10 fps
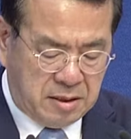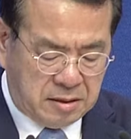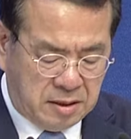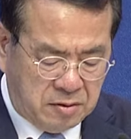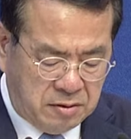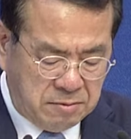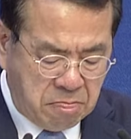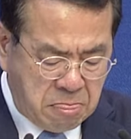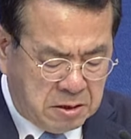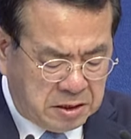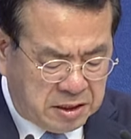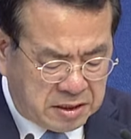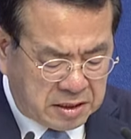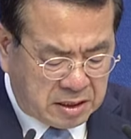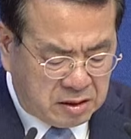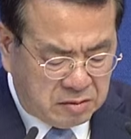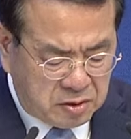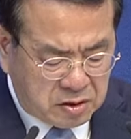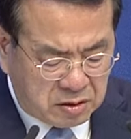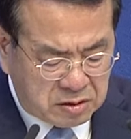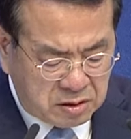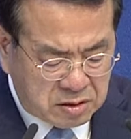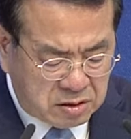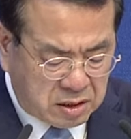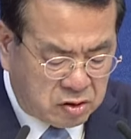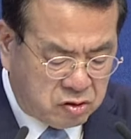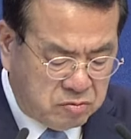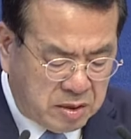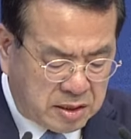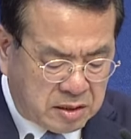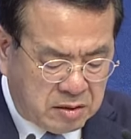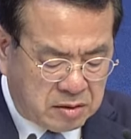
that the saints, their faces are very bright,